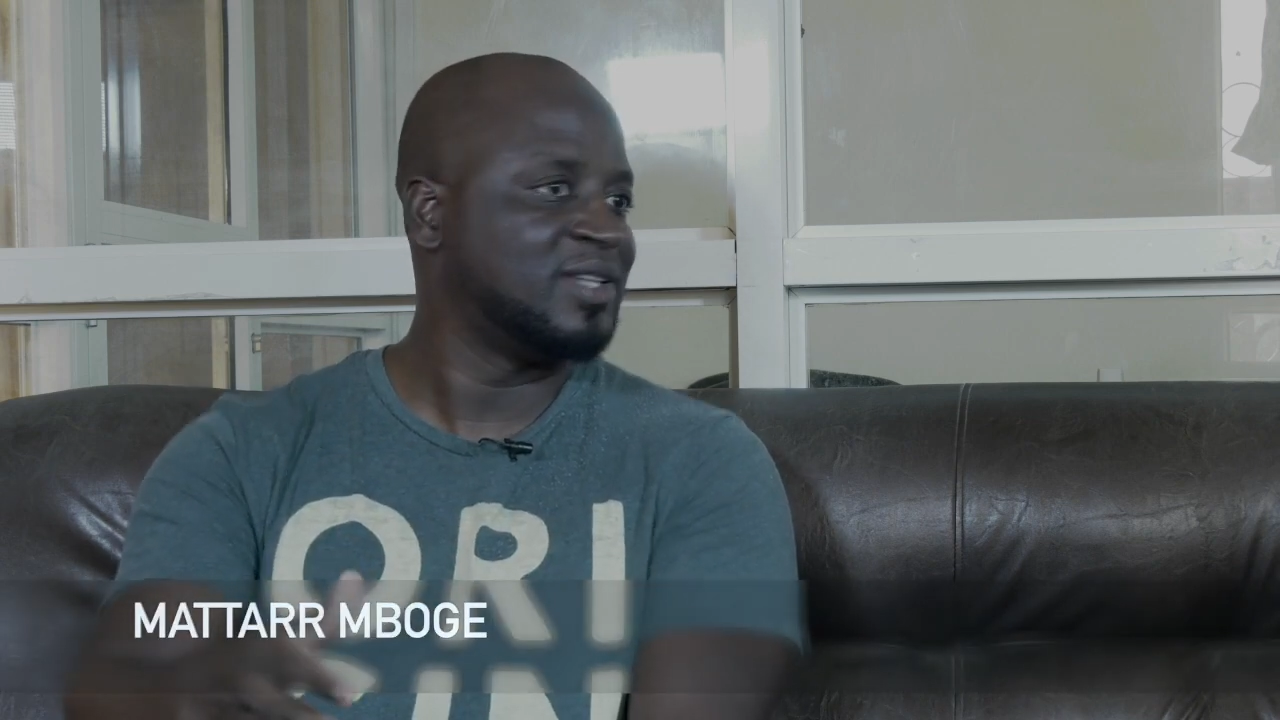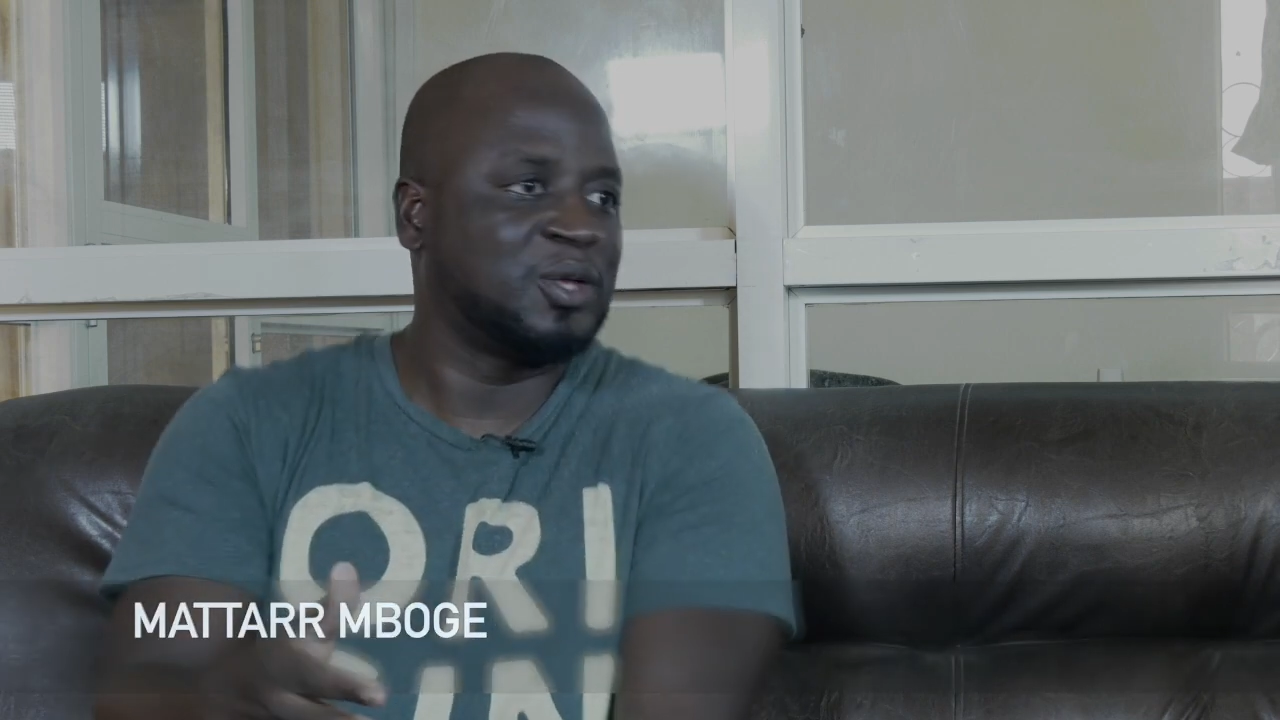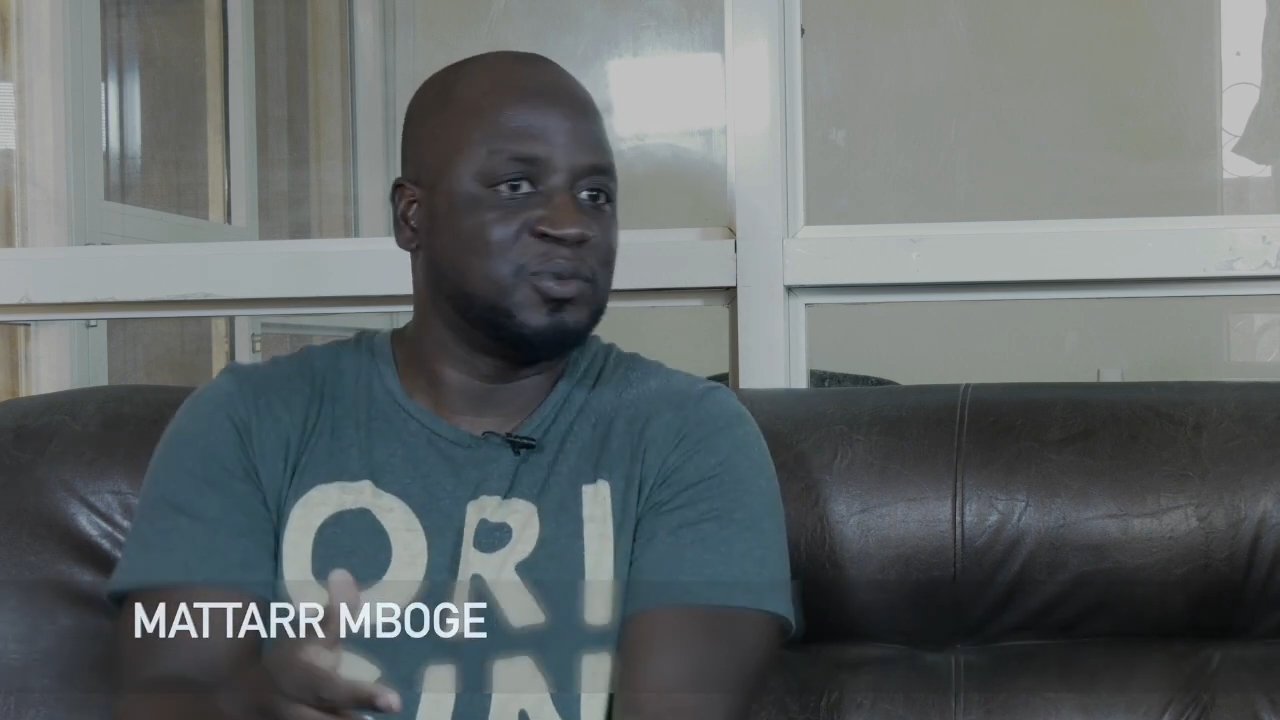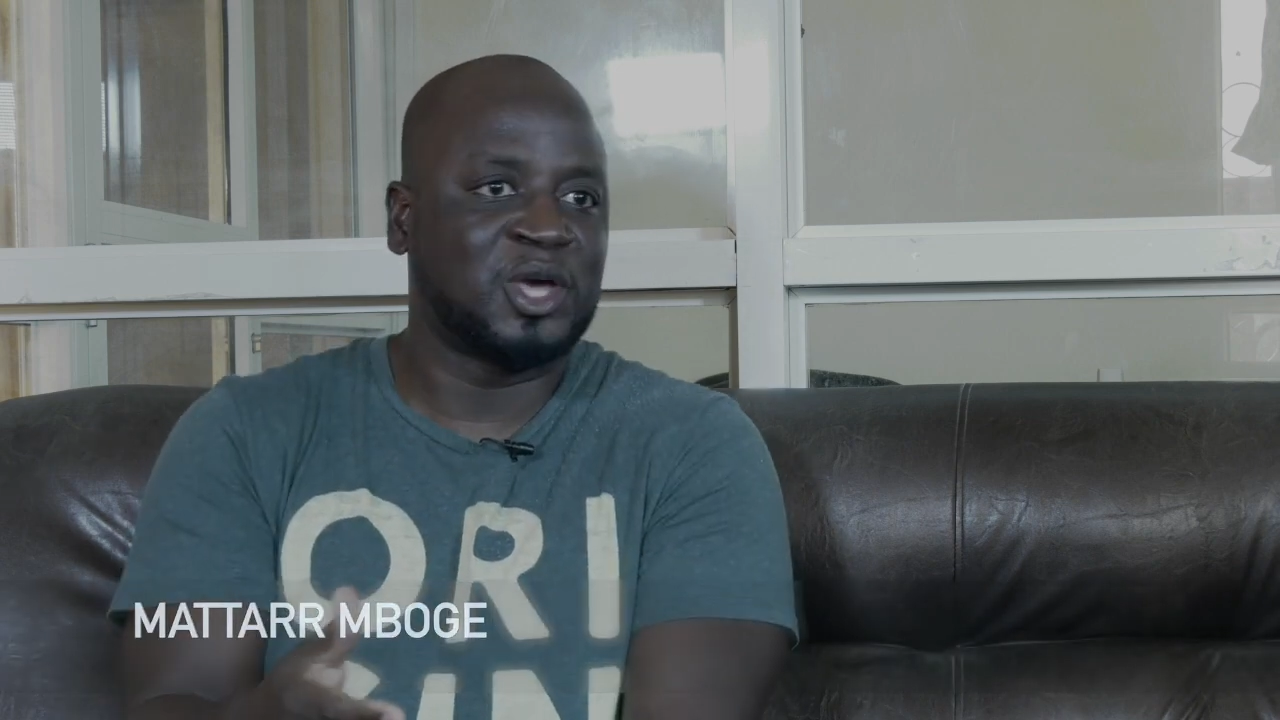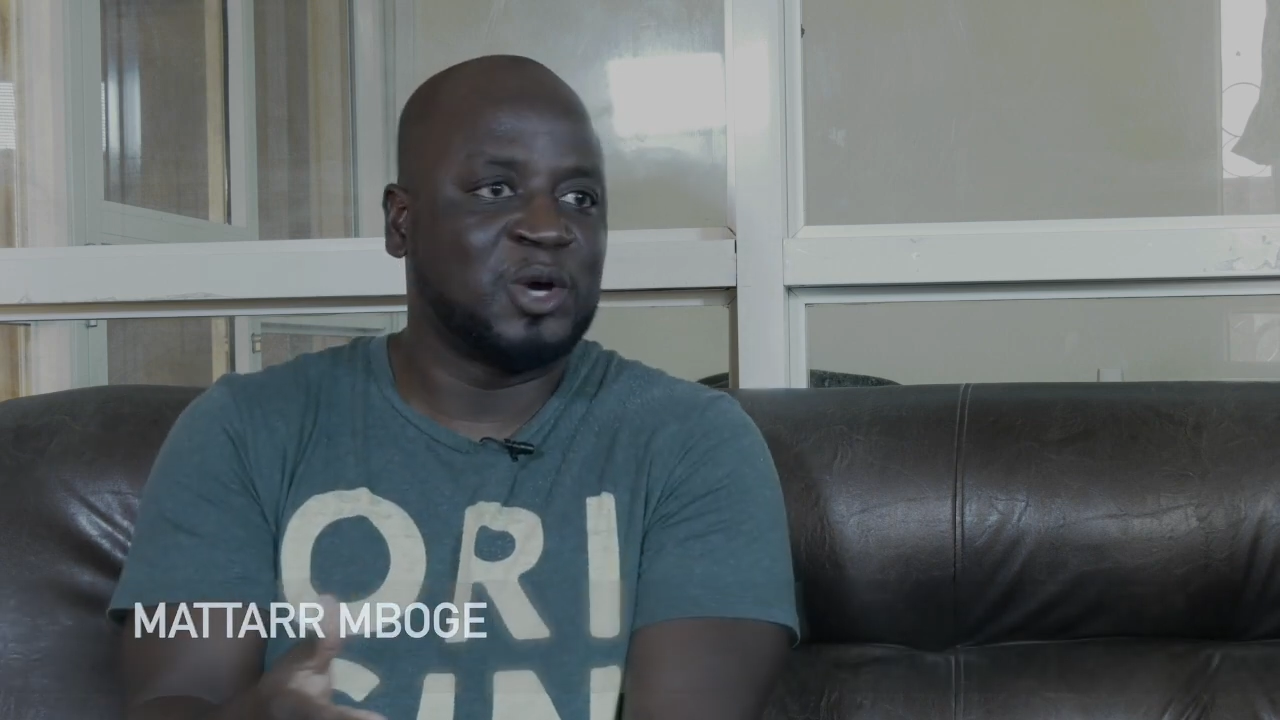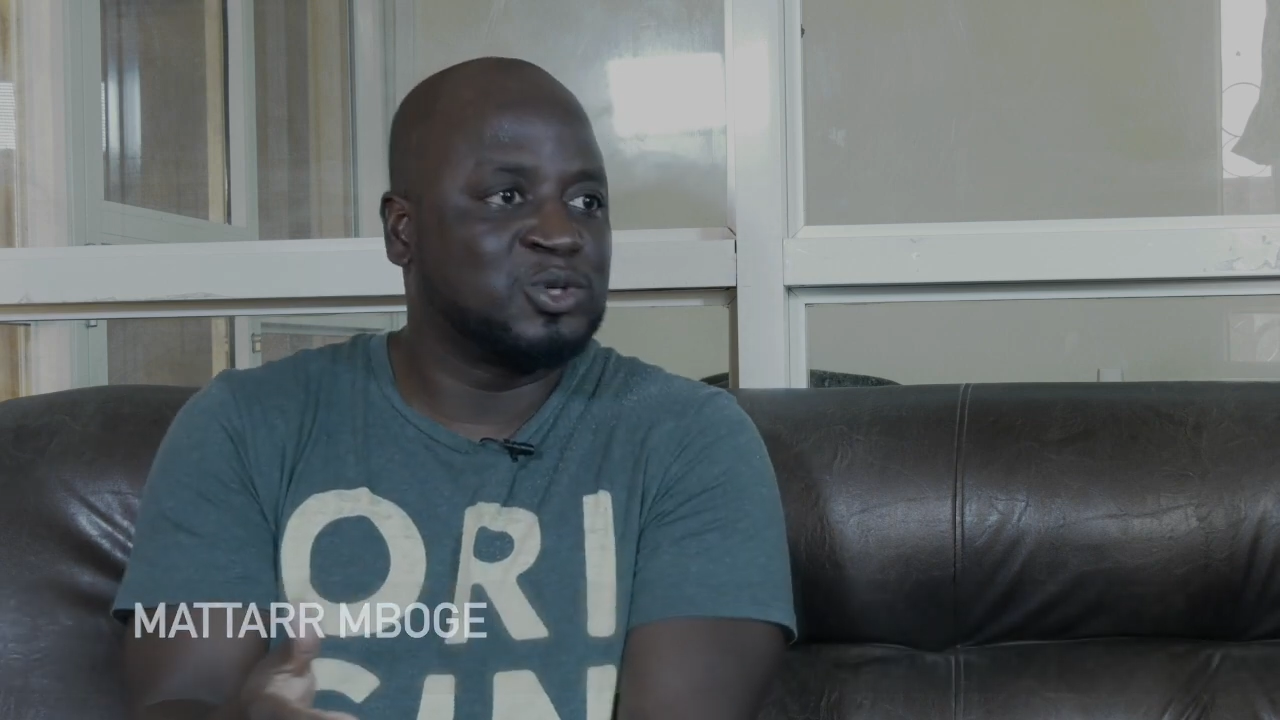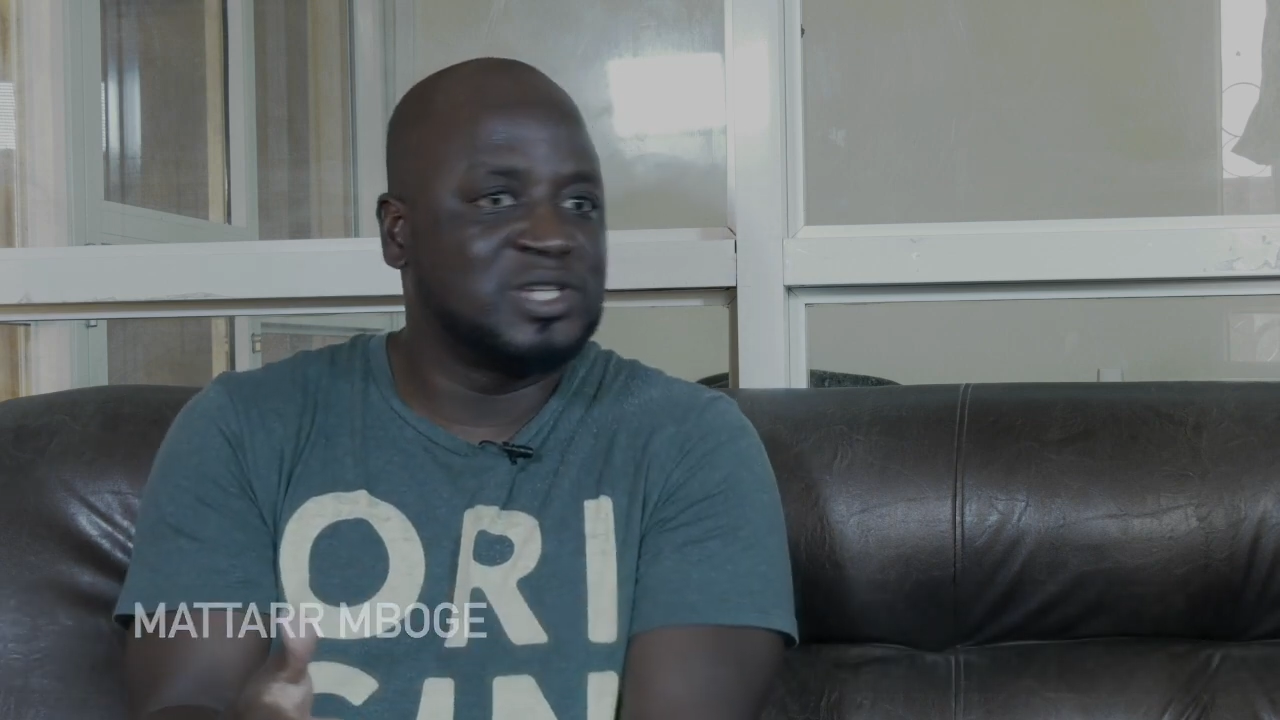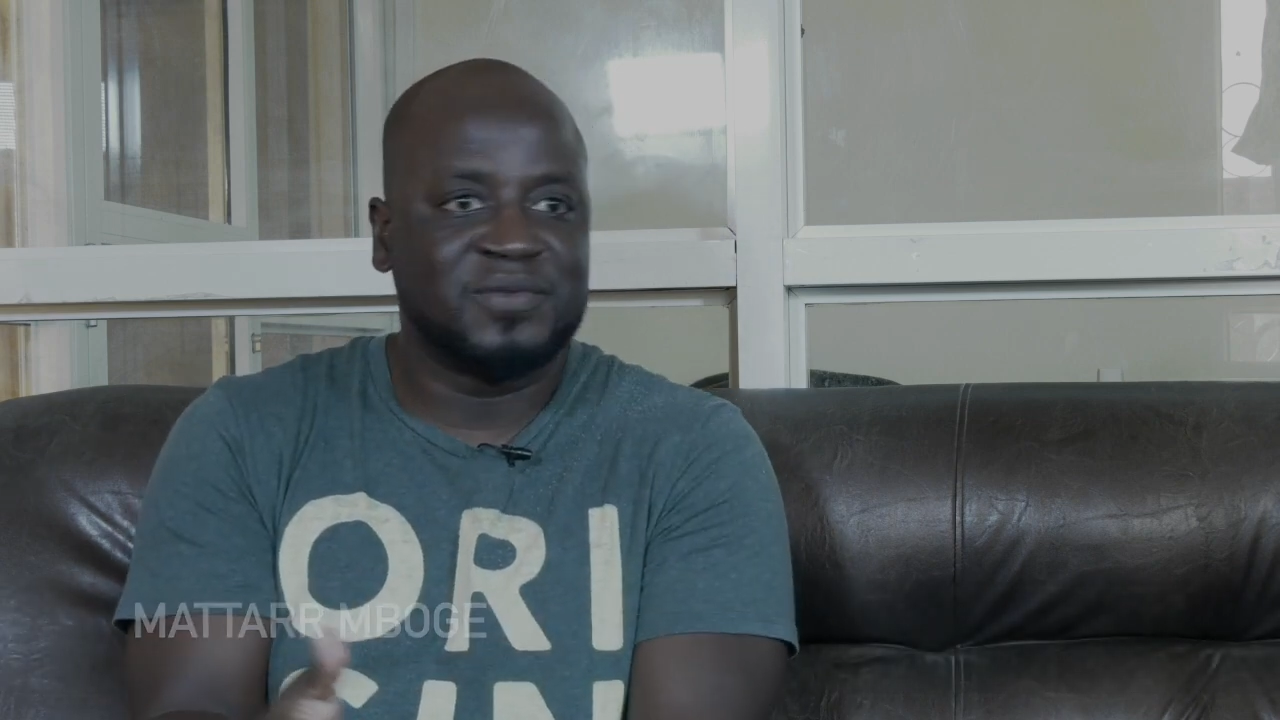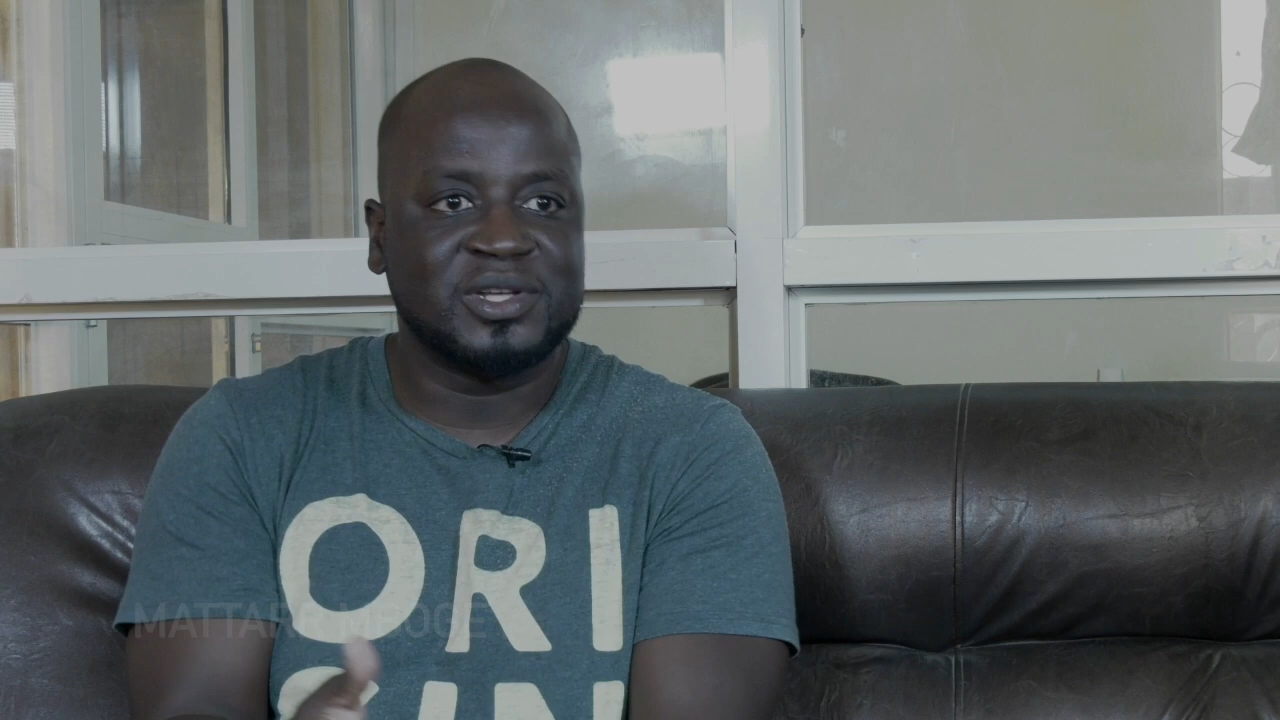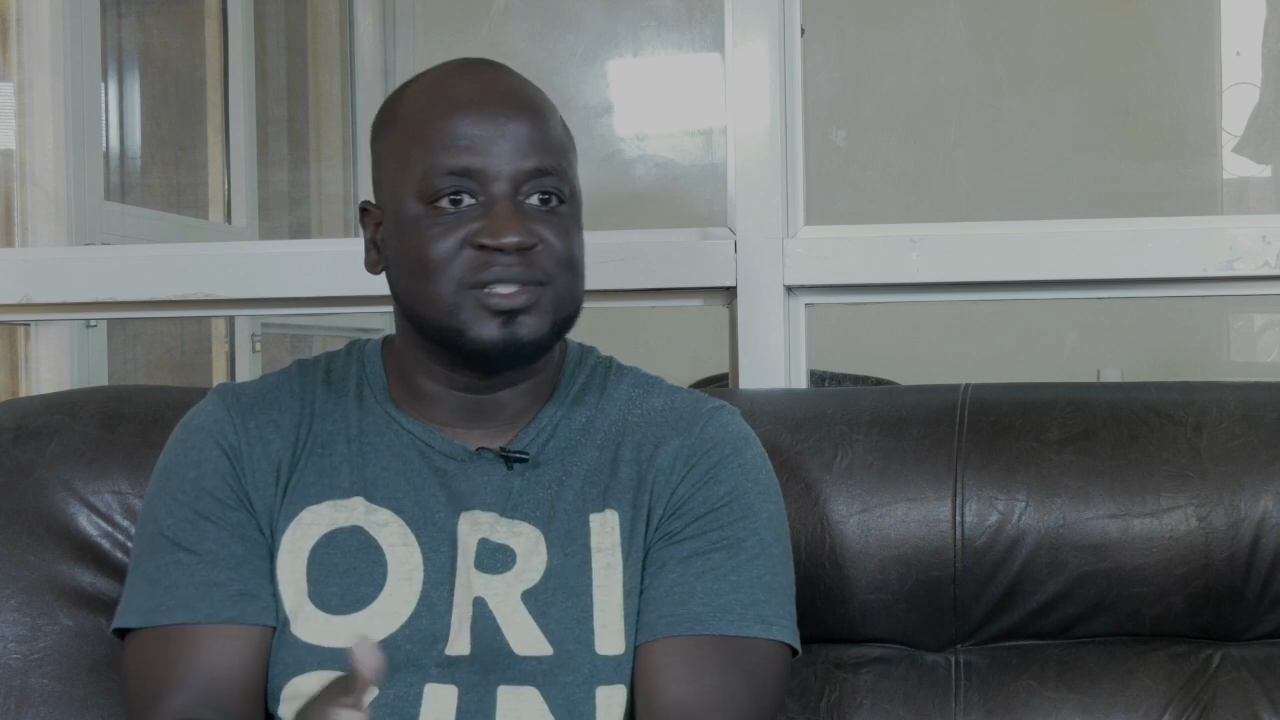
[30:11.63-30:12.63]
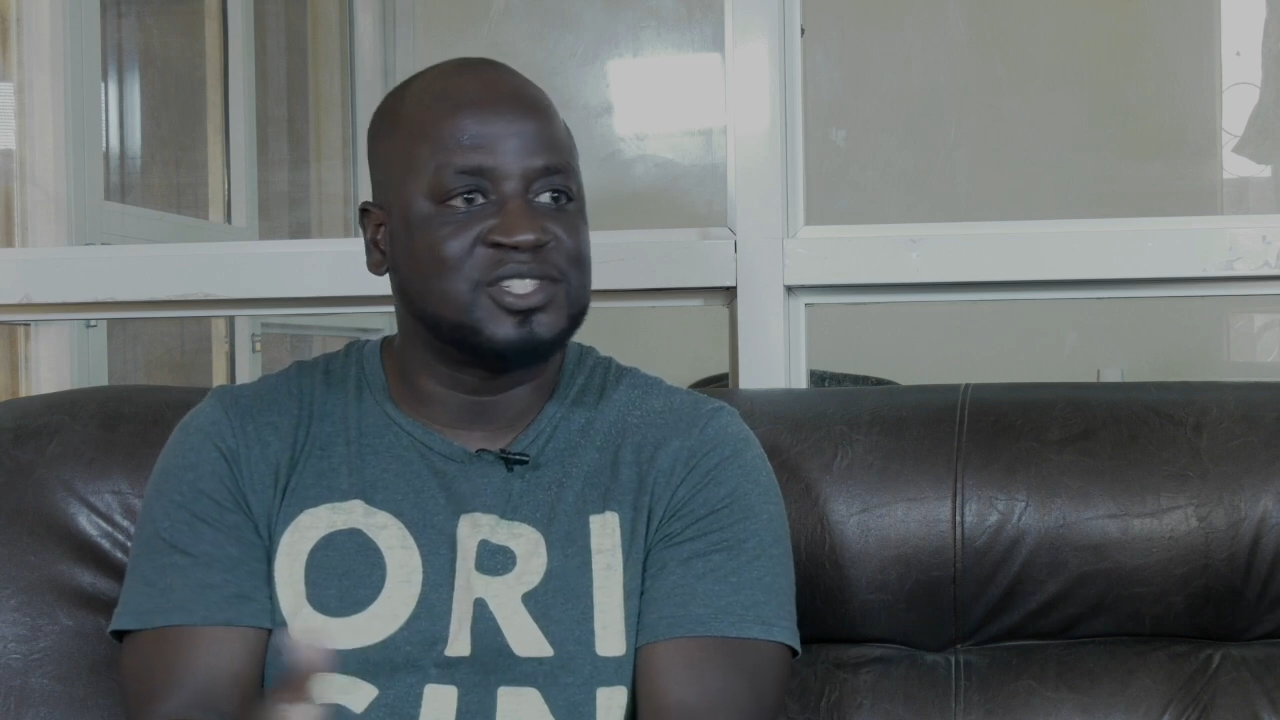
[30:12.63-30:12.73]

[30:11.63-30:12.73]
The, the coach never